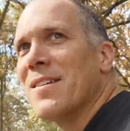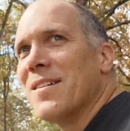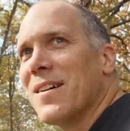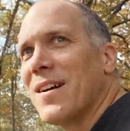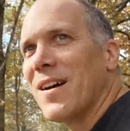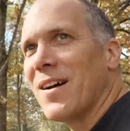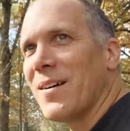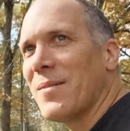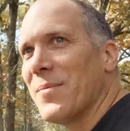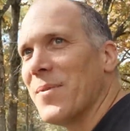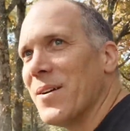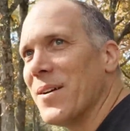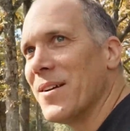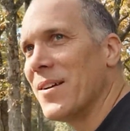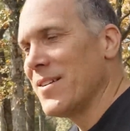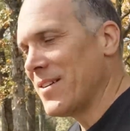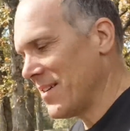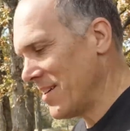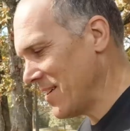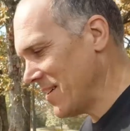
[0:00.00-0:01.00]

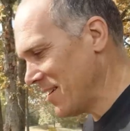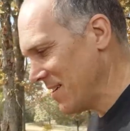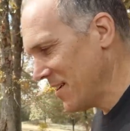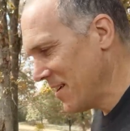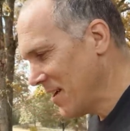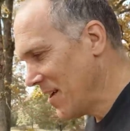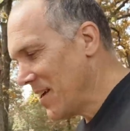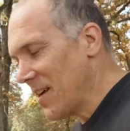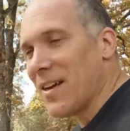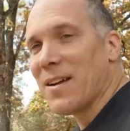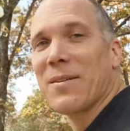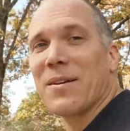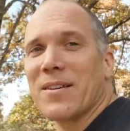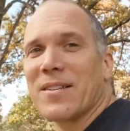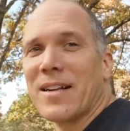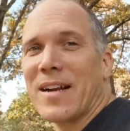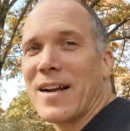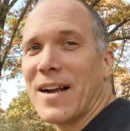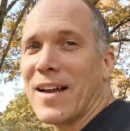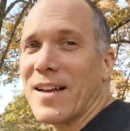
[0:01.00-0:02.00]
Because
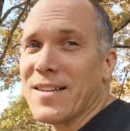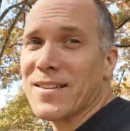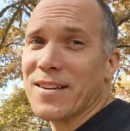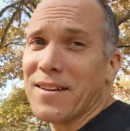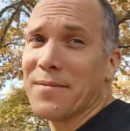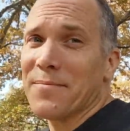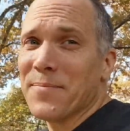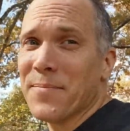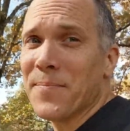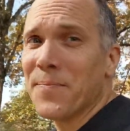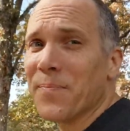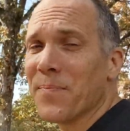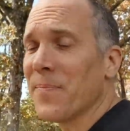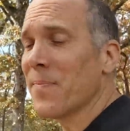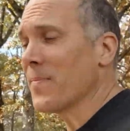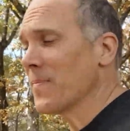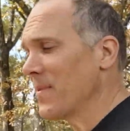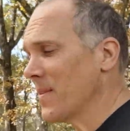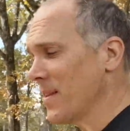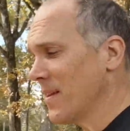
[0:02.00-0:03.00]
um, I got it done.
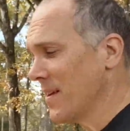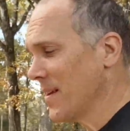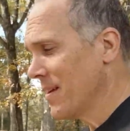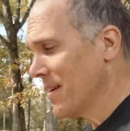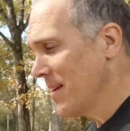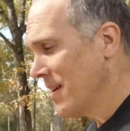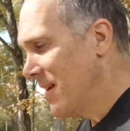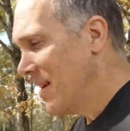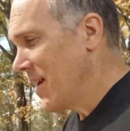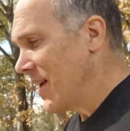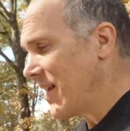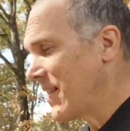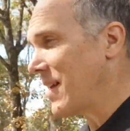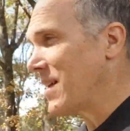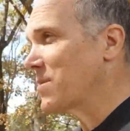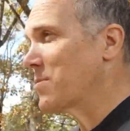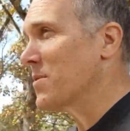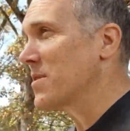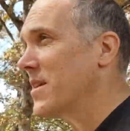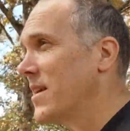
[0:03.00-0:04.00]
And
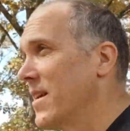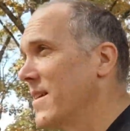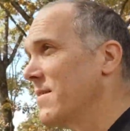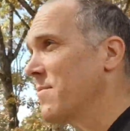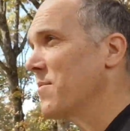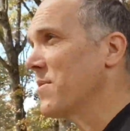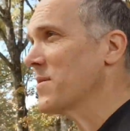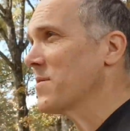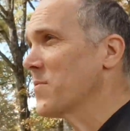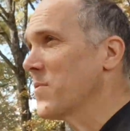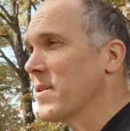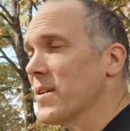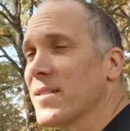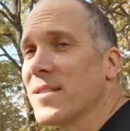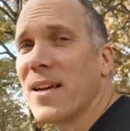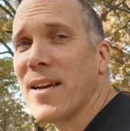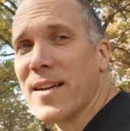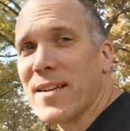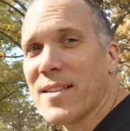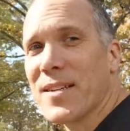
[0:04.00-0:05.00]
that's what, that's what it
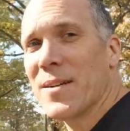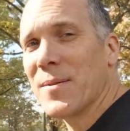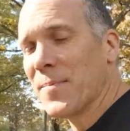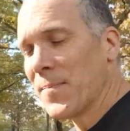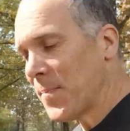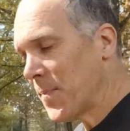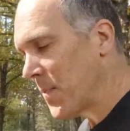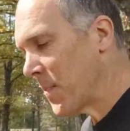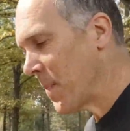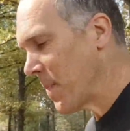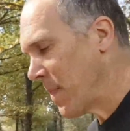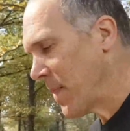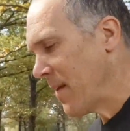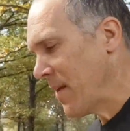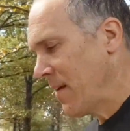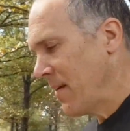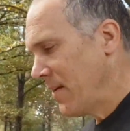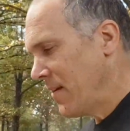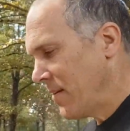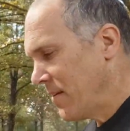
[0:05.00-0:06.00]
takes.
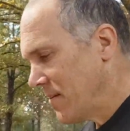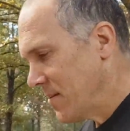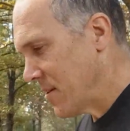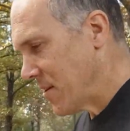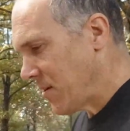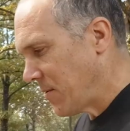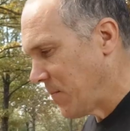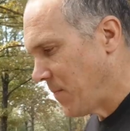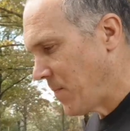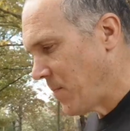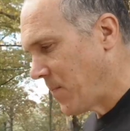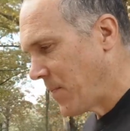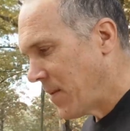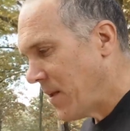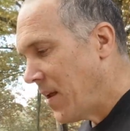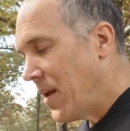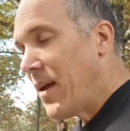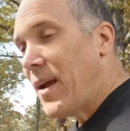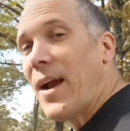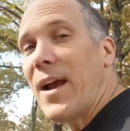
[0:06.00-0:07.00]
So,
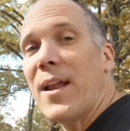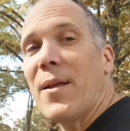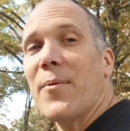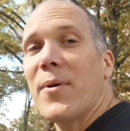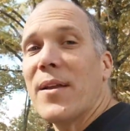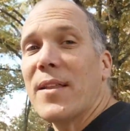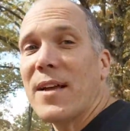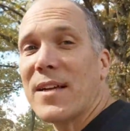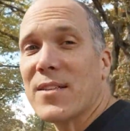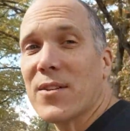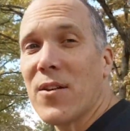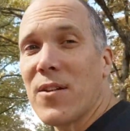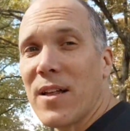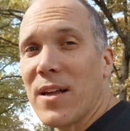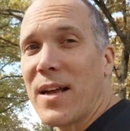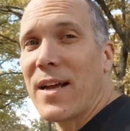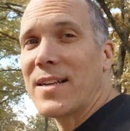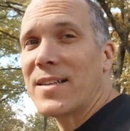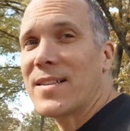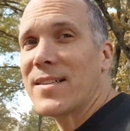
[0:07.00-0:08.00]
anyway, that's all I
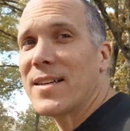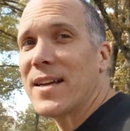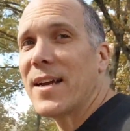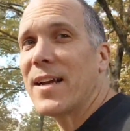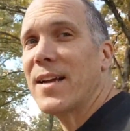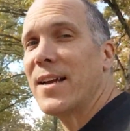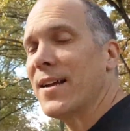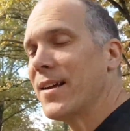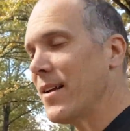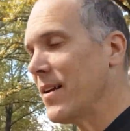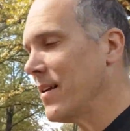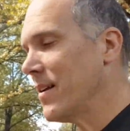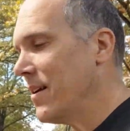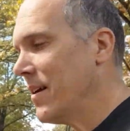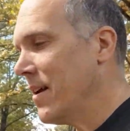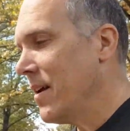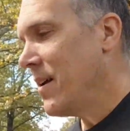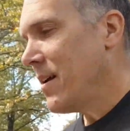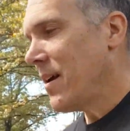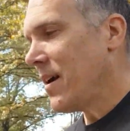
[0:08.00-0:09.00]
had to say.
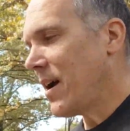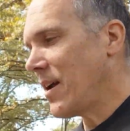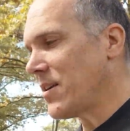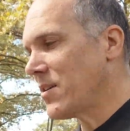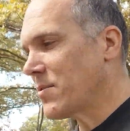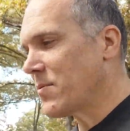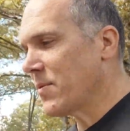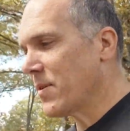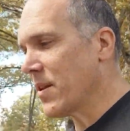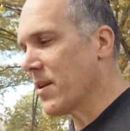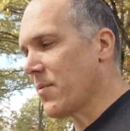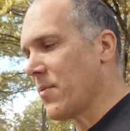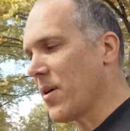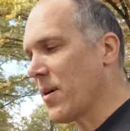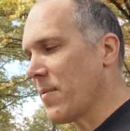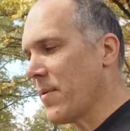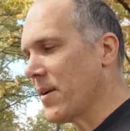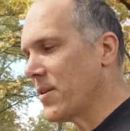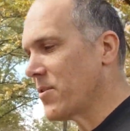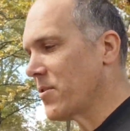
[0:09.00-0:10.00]
I just really want
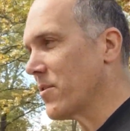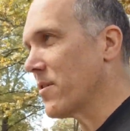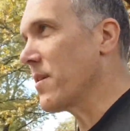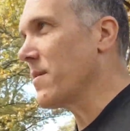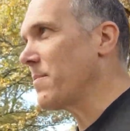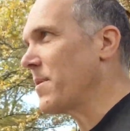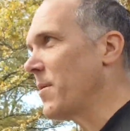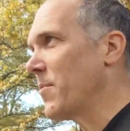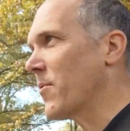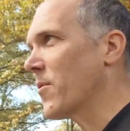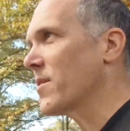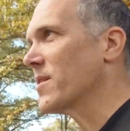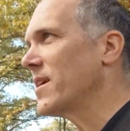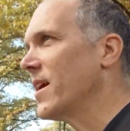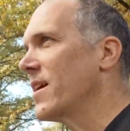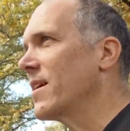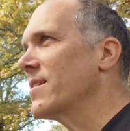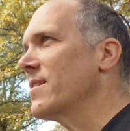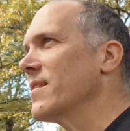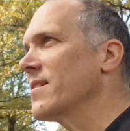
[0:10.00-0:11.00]
to make sure that people are
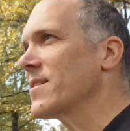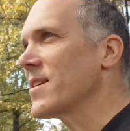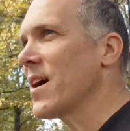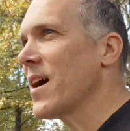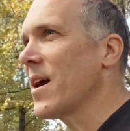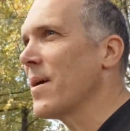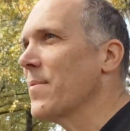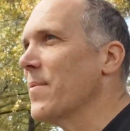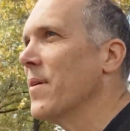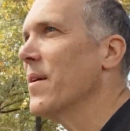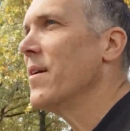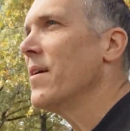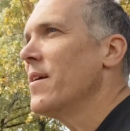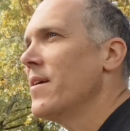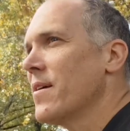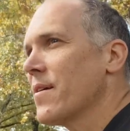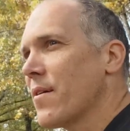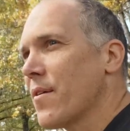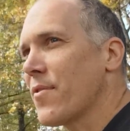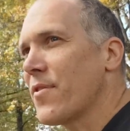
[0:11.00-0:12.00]
taking the time
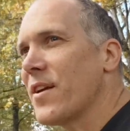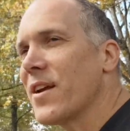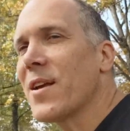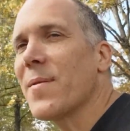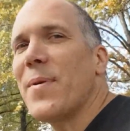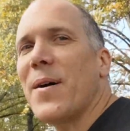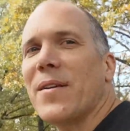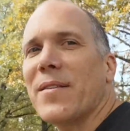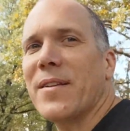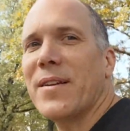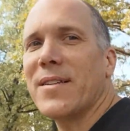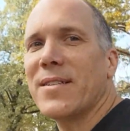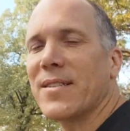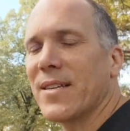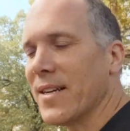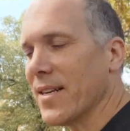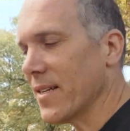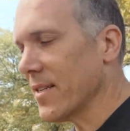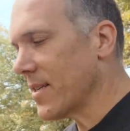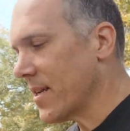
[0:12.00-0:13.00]
to think about these
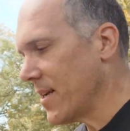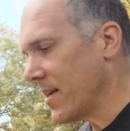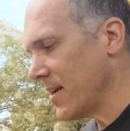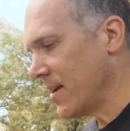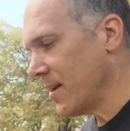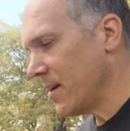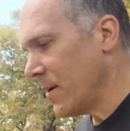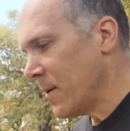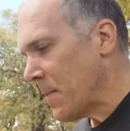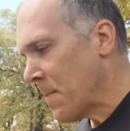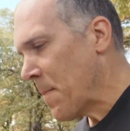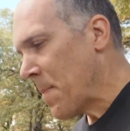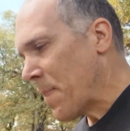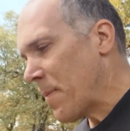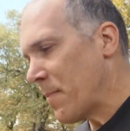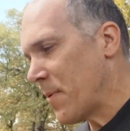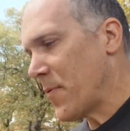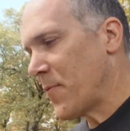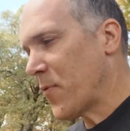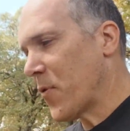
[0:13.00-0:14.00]
things
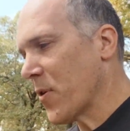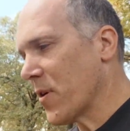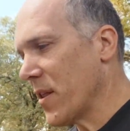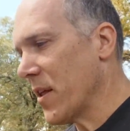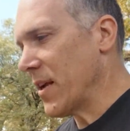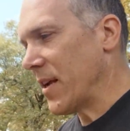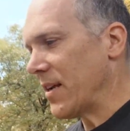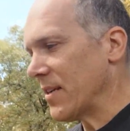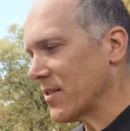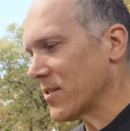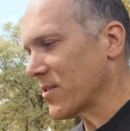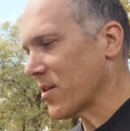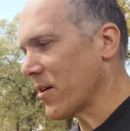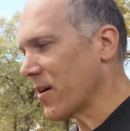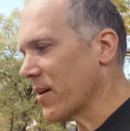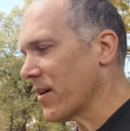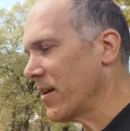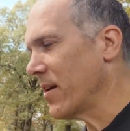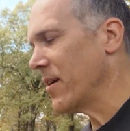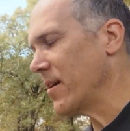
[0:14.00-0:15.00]
before they get
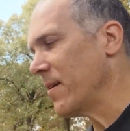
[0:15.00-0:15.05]
started,